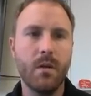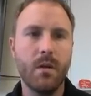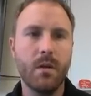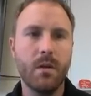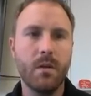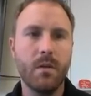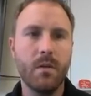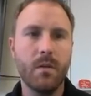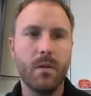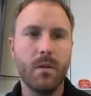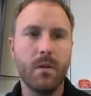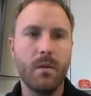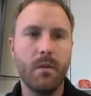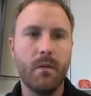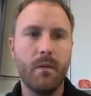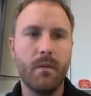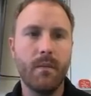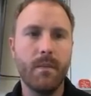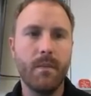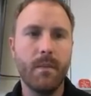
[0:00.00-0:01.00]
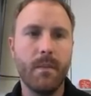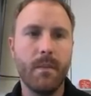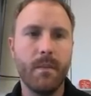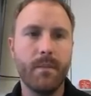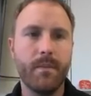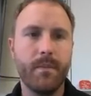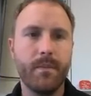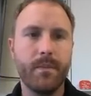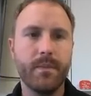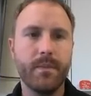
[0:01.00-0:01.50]

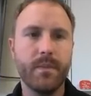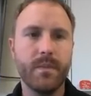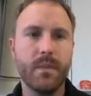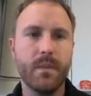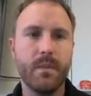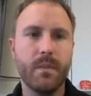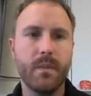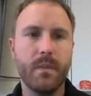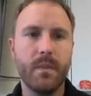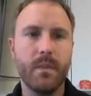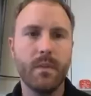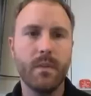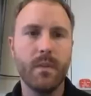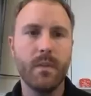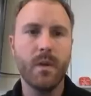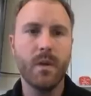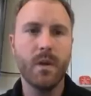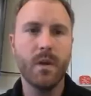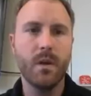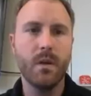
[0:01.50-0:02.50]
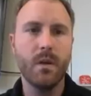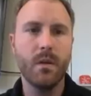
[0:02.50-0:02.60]
Nothing is said.